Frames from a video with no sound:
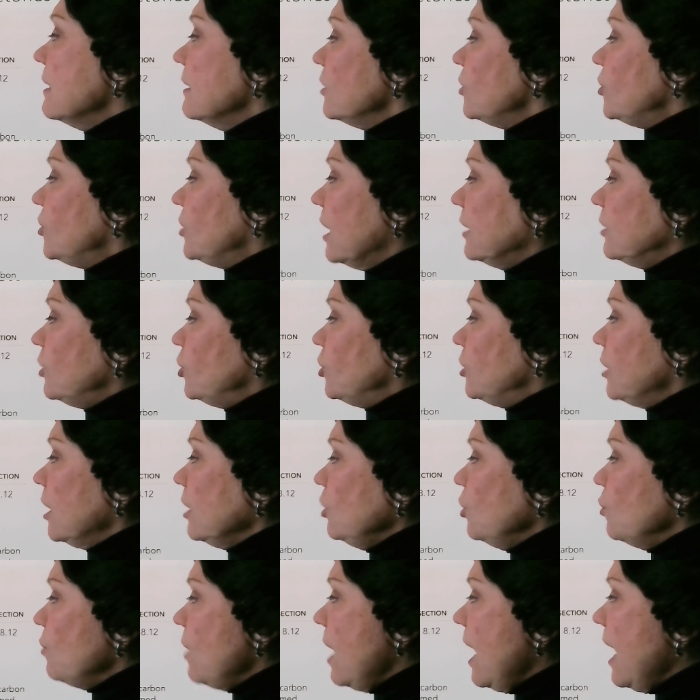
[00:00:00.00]
such that
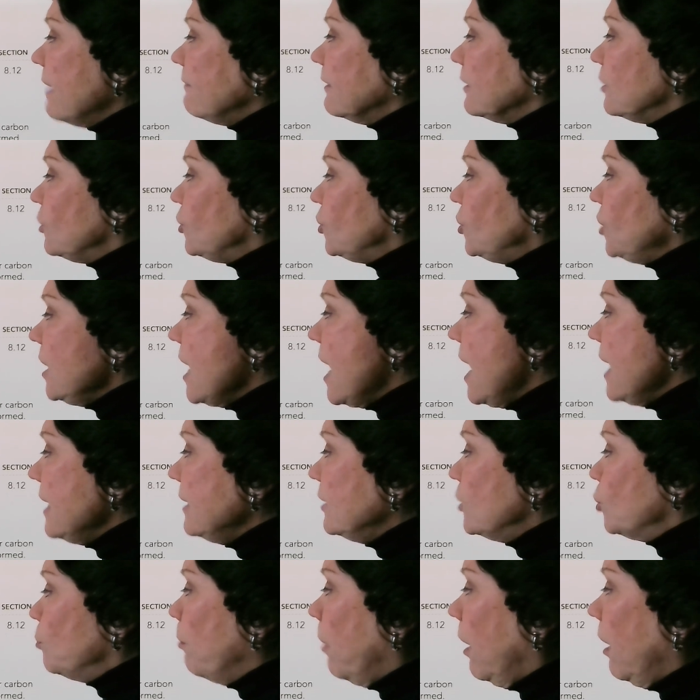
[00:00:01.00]
you have a
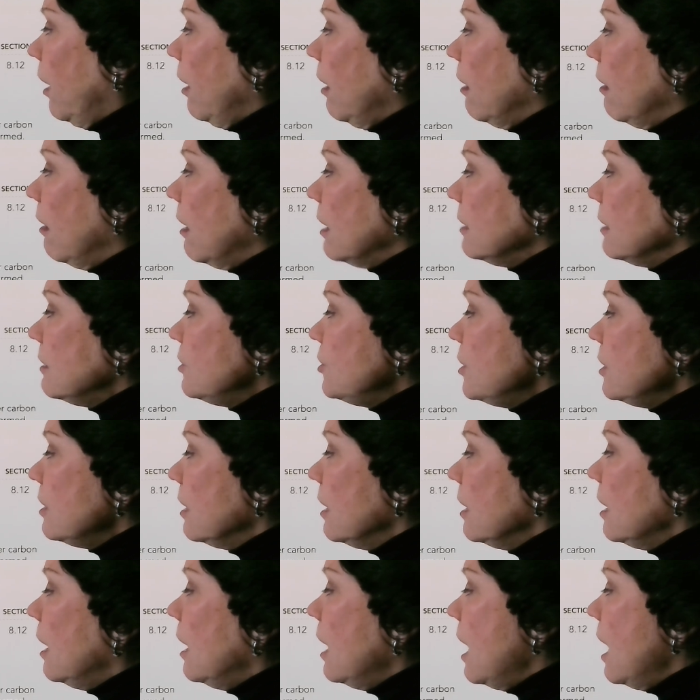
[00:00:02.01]
CH bond
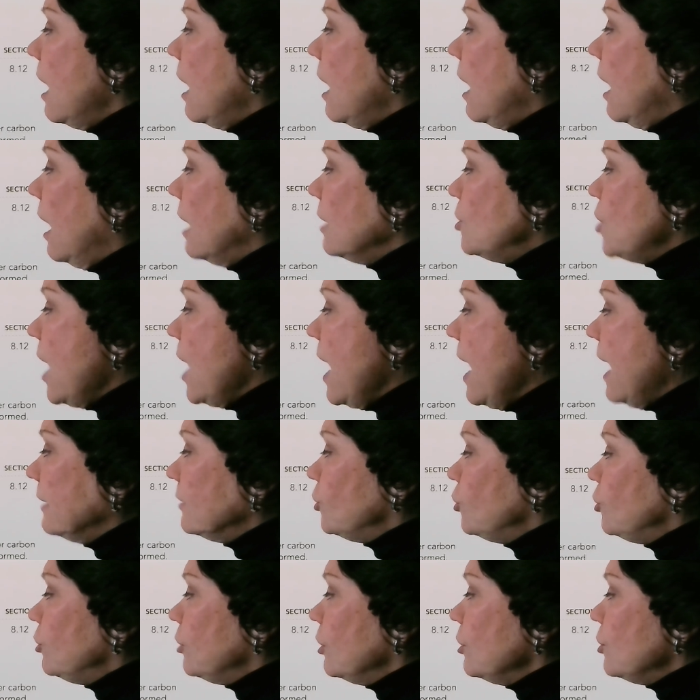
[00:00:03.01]

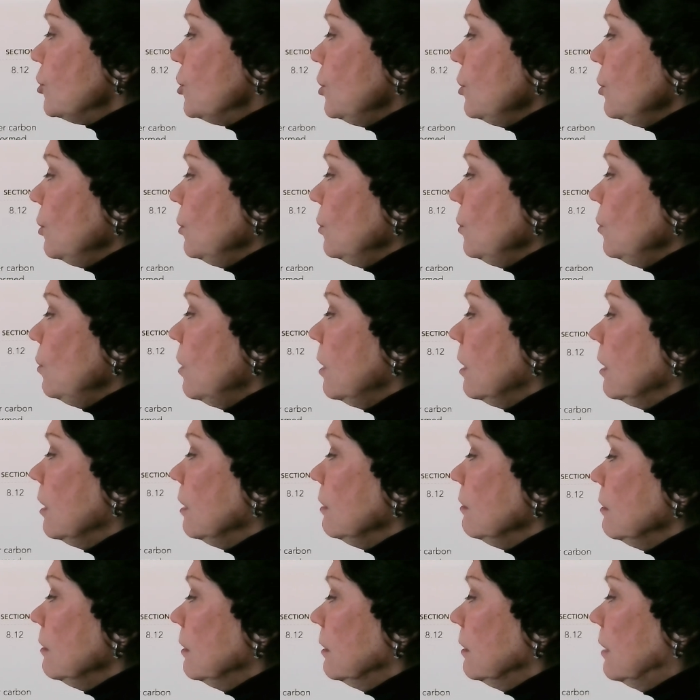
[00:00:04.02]
attached to
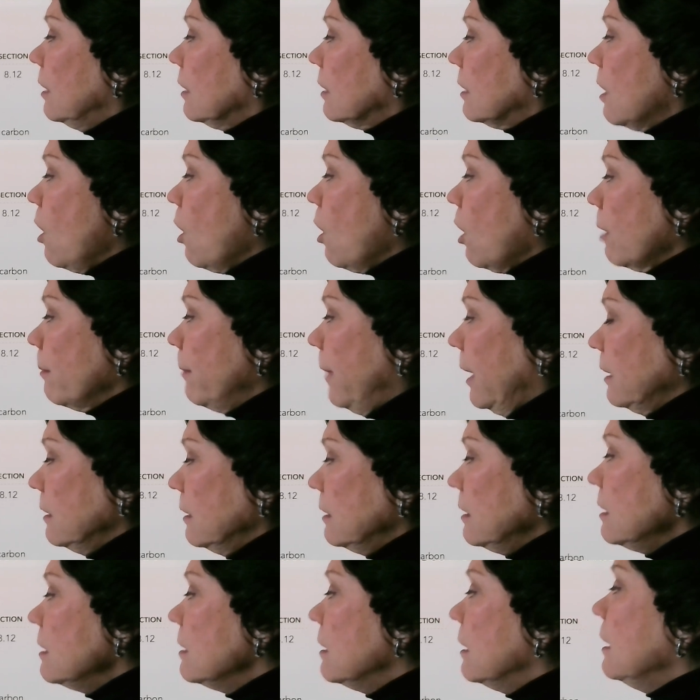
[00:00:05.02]
the
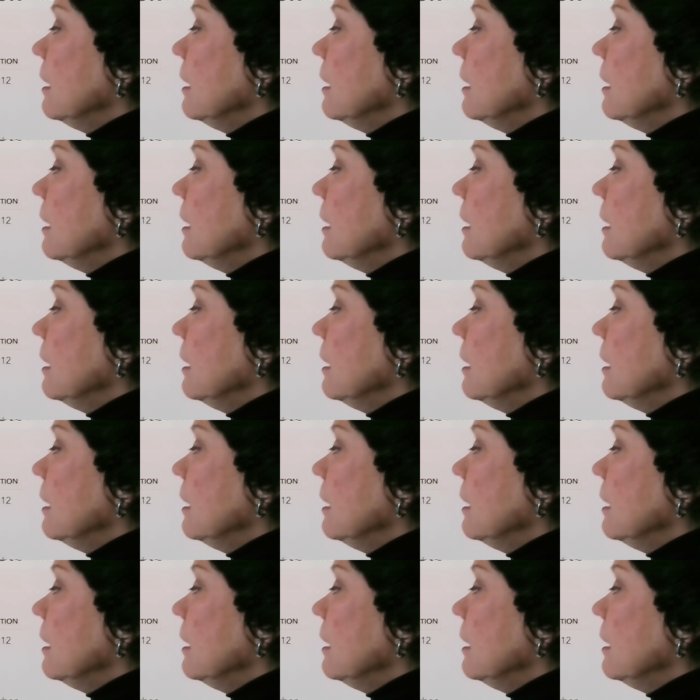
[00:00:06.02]
carbon,